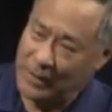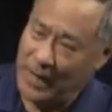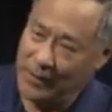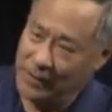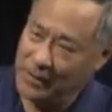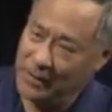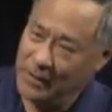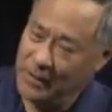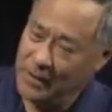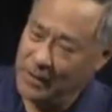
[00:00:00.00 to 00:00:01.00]
later.
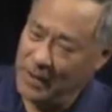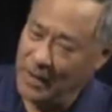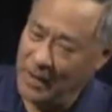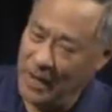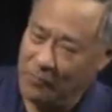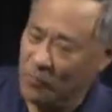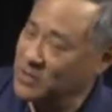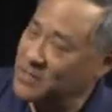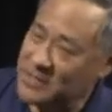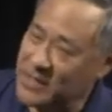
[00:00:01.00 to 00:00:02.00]
And what
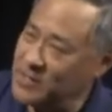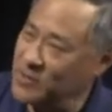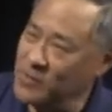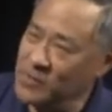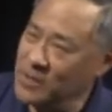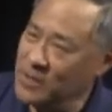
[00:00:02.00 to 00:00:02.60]
does he do?